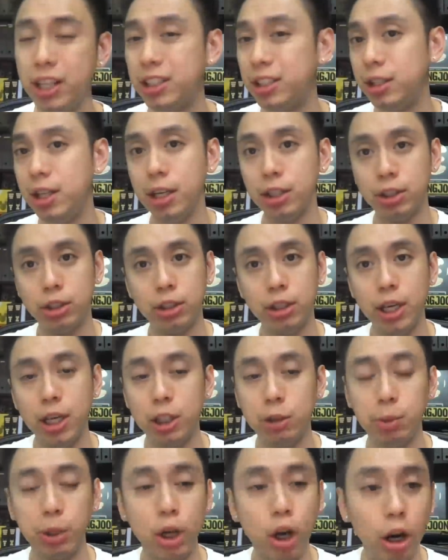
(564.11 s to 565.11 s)
It's this.
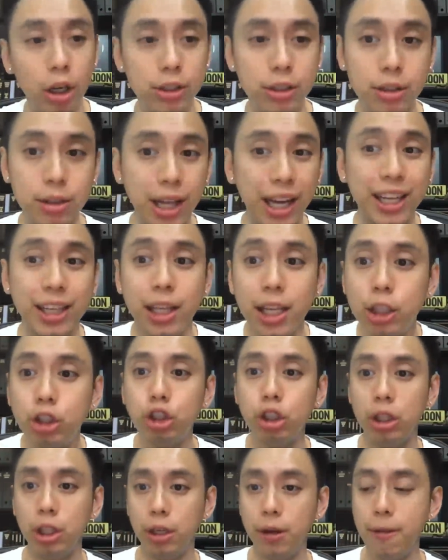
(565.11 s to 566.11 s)
It's because, like,
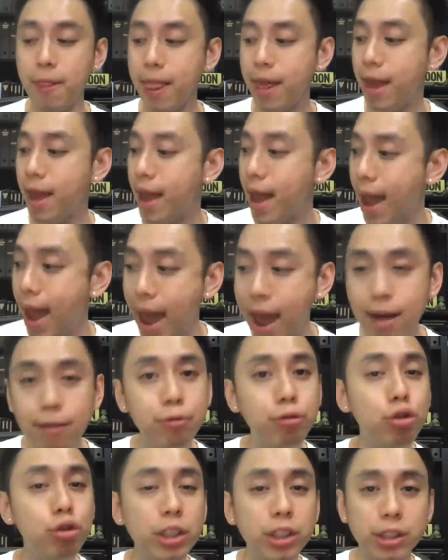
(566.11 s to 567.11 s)
literally,
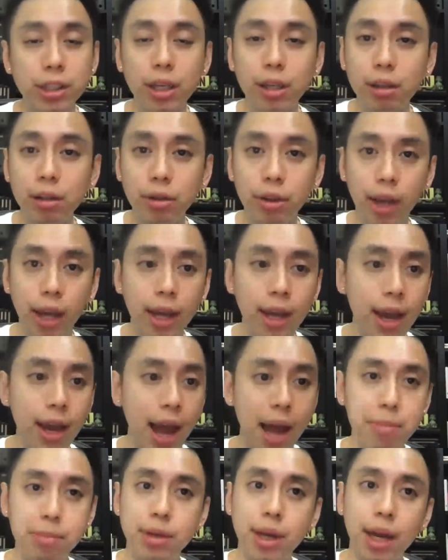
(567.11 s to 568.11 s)
every single day
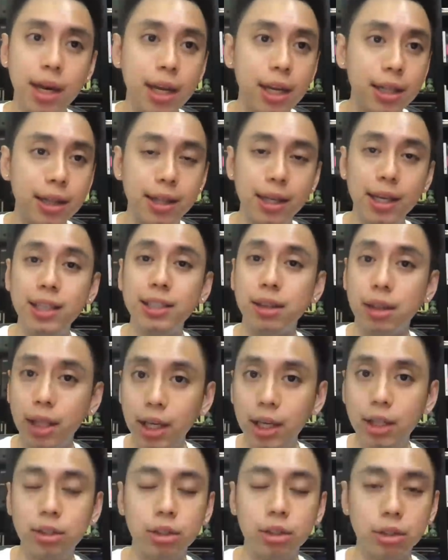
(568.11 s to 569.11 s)
I'm getting these
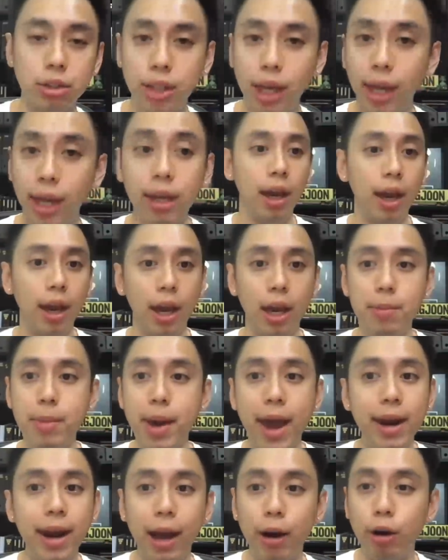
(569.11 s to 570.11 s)
leads saying, hey
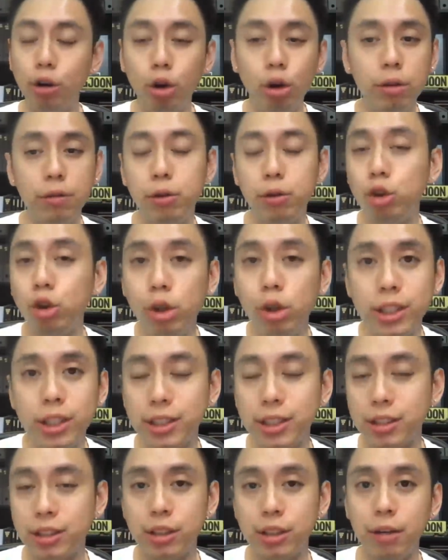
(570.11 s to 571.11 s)
man, I don't know if you do
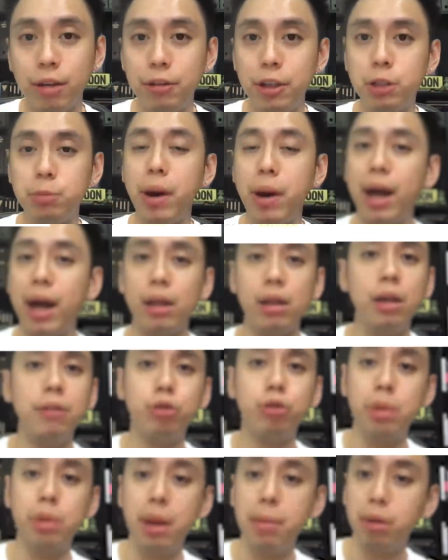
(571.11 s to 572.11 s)
this as a service, but I'd love
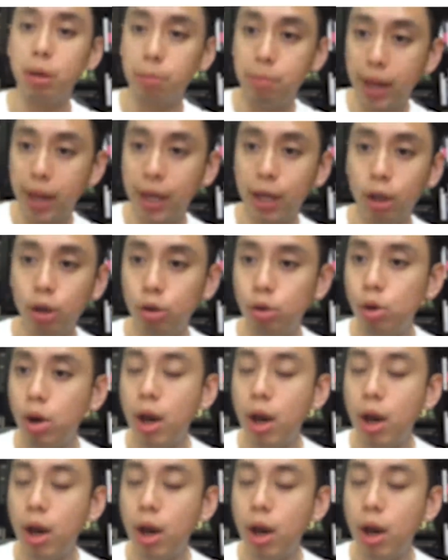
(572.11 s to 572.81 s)
to be able to pay you